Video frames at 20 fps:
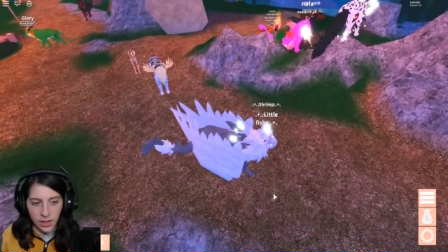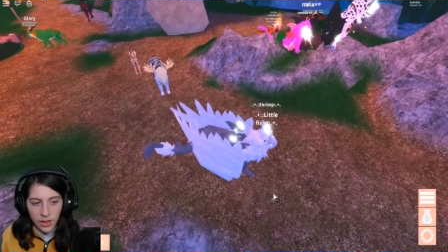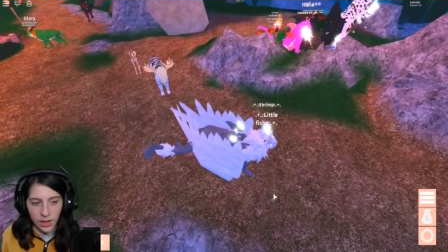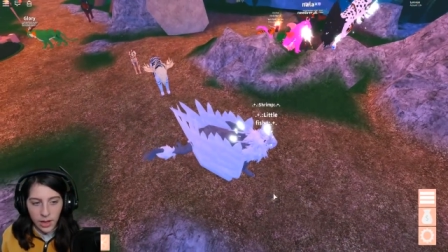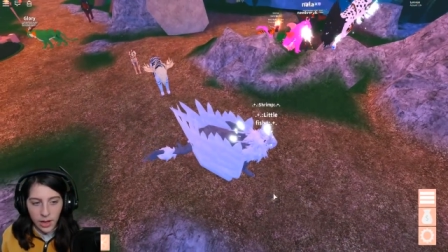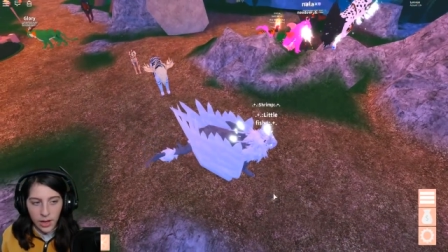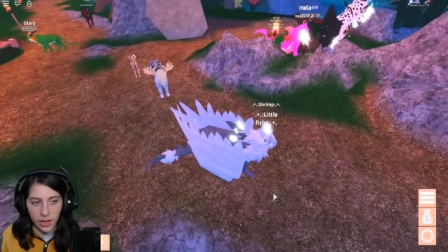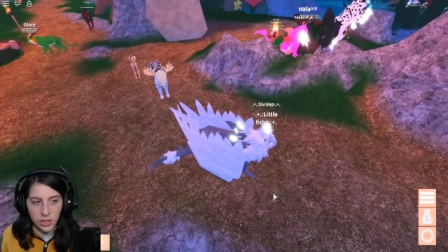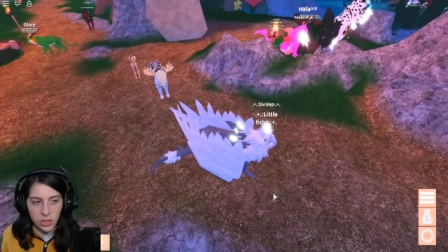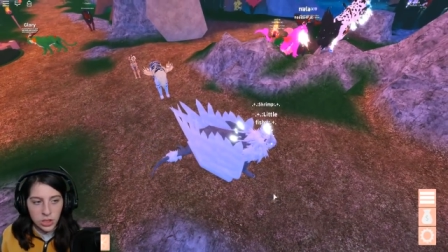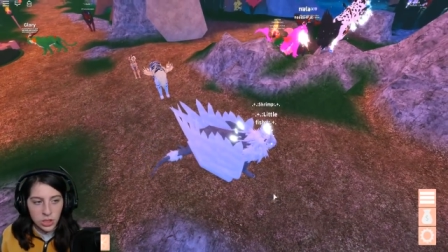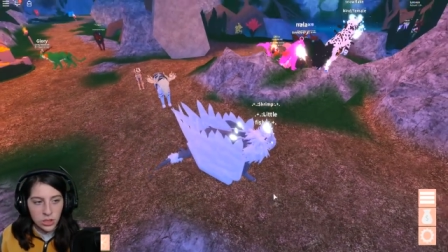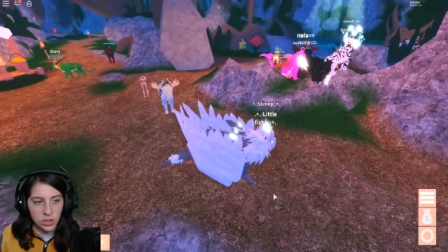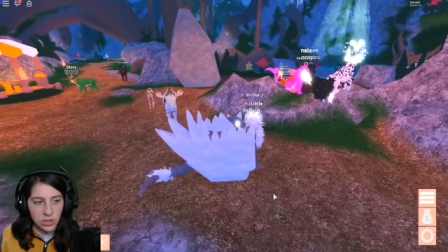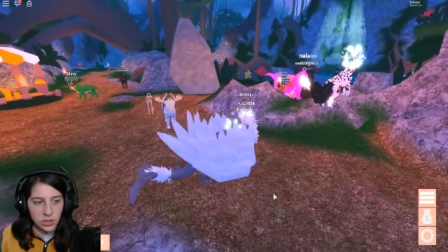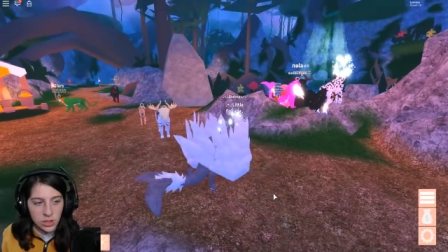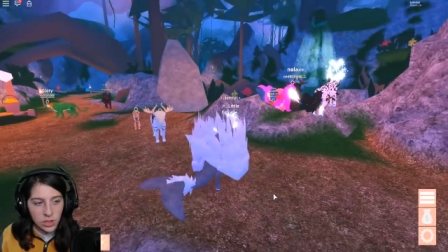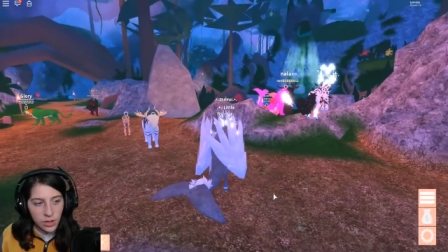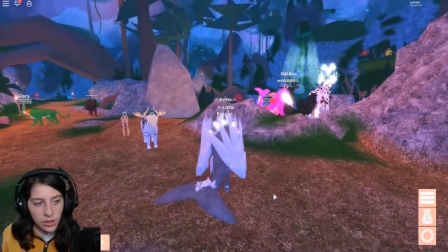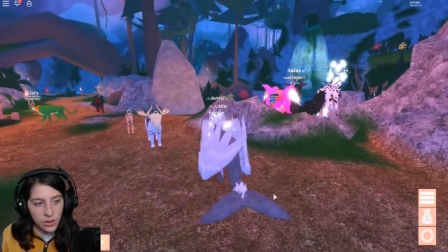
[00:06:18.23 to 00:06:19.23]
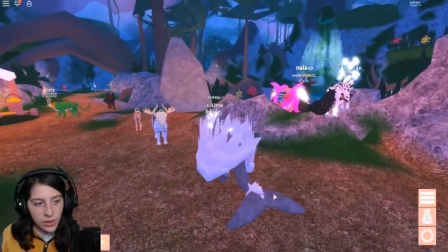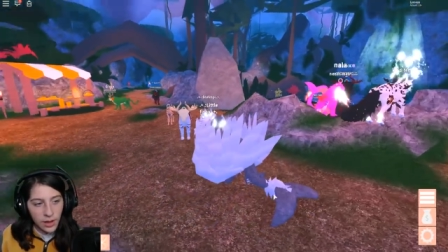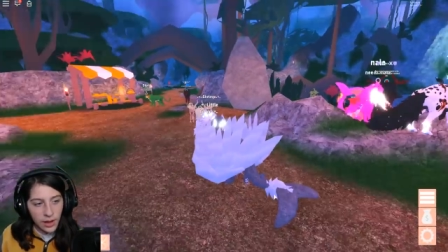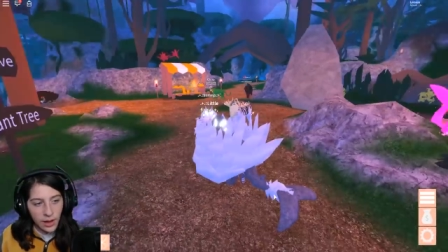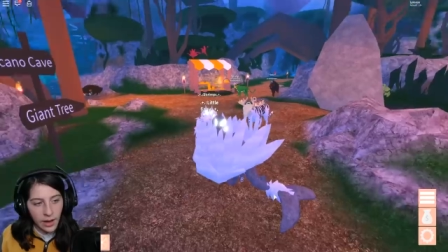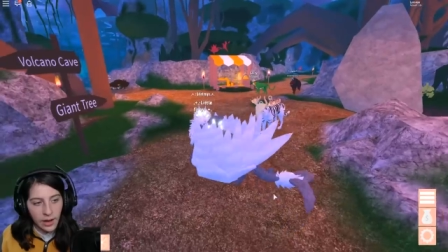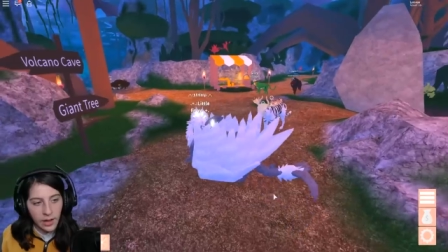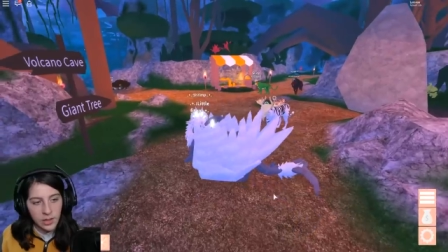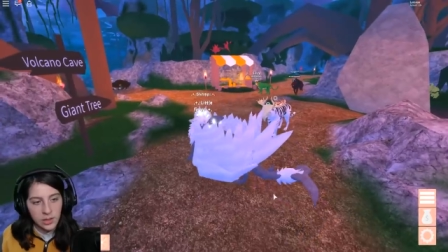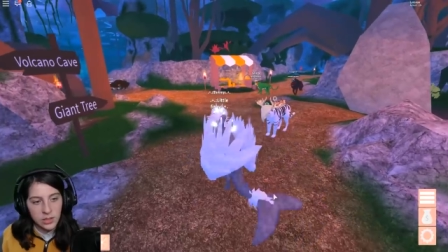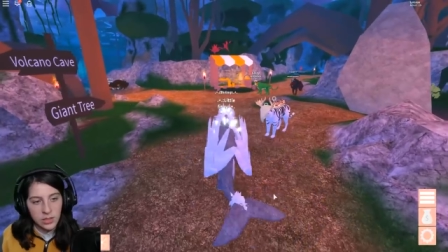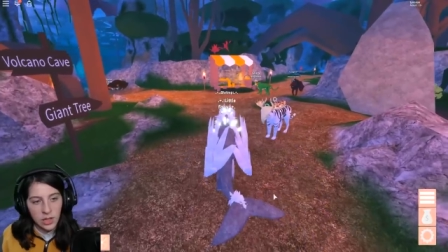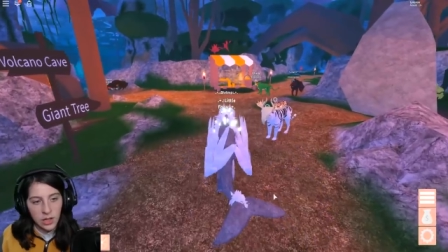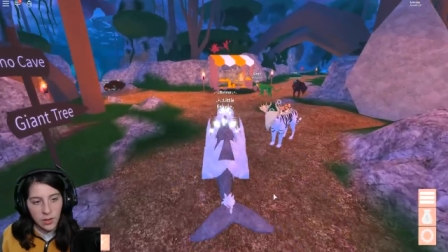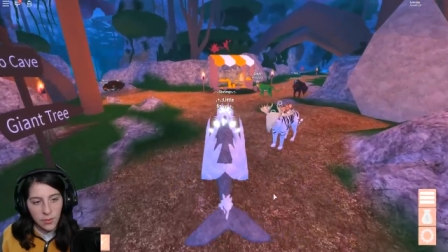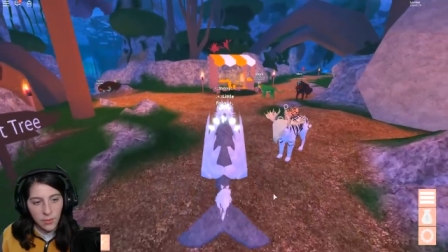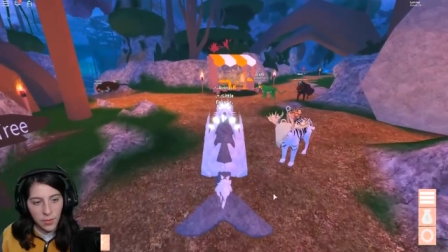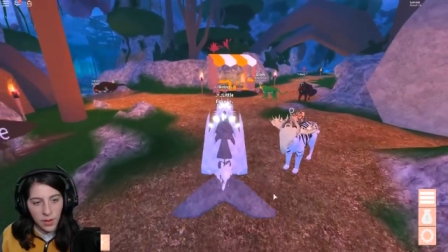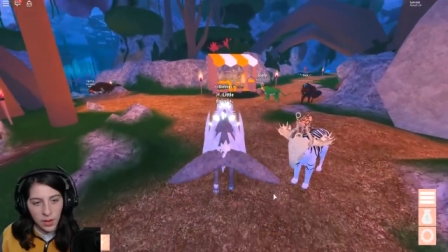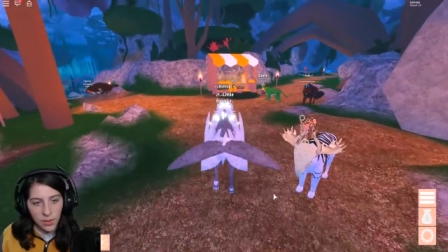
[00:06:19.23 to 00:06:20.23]
I should have done that instead
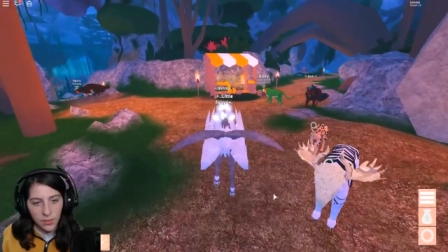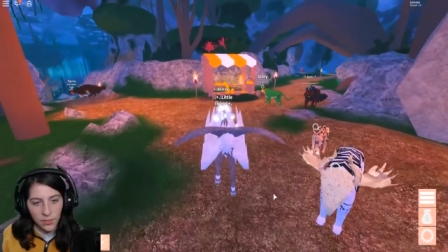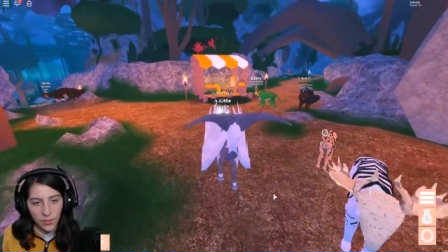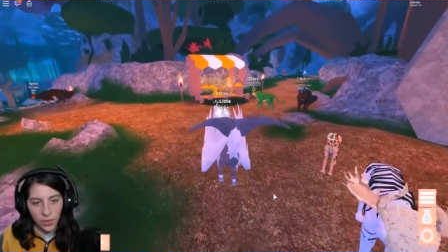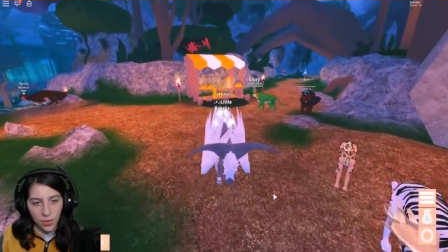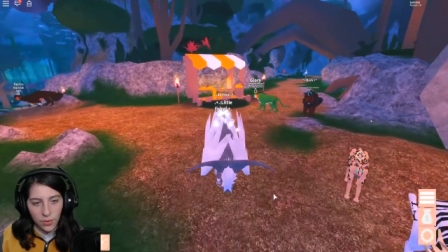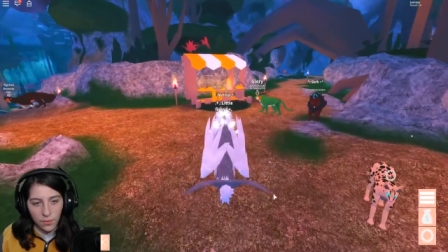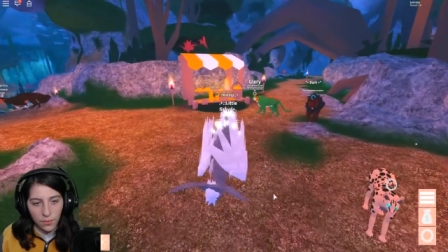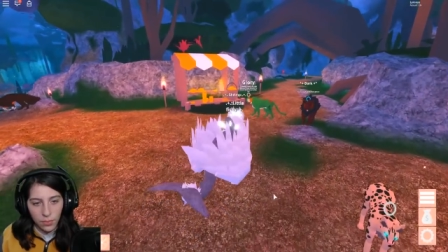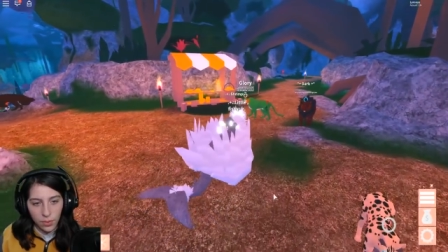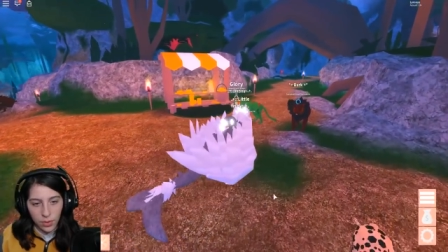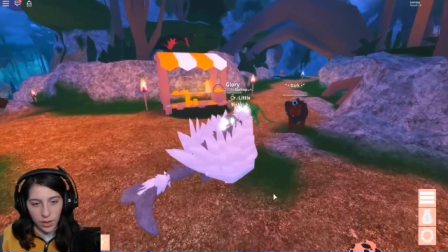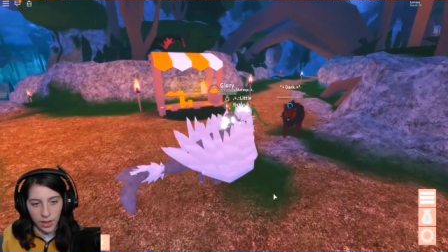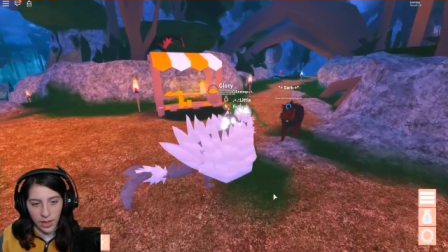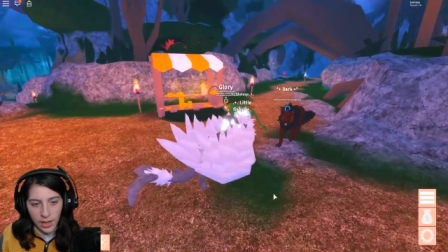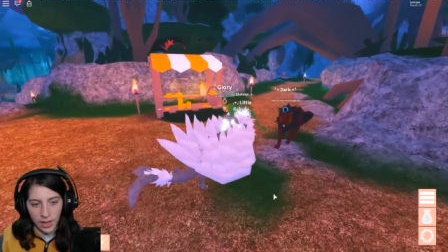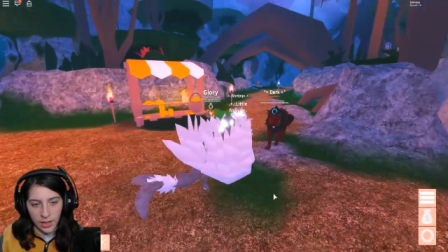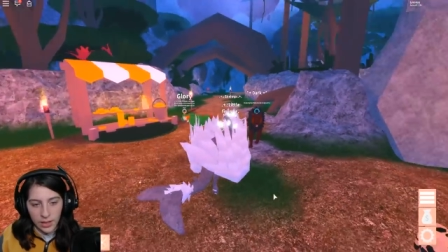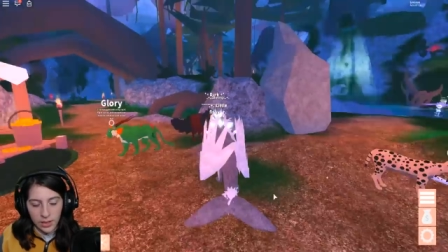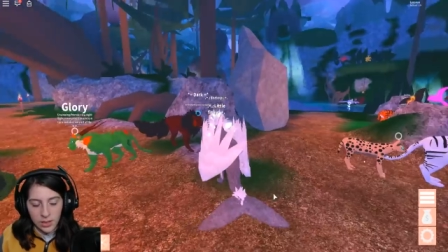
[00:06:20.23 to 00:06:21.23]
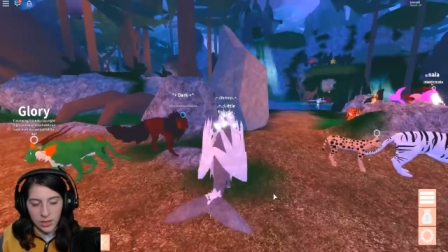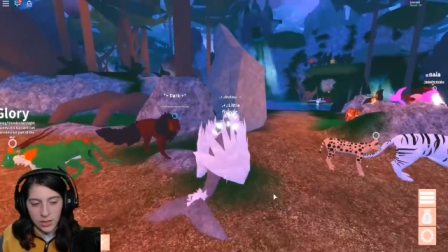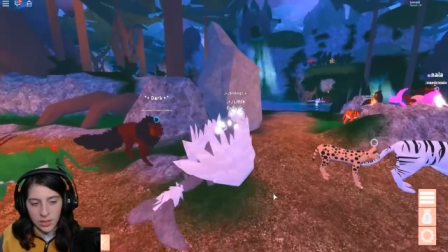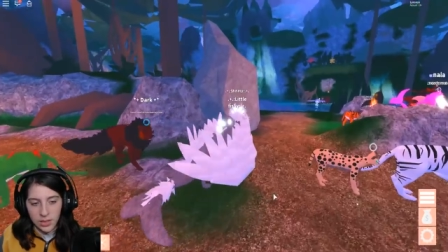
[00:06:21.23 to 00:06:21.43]
of being more bland.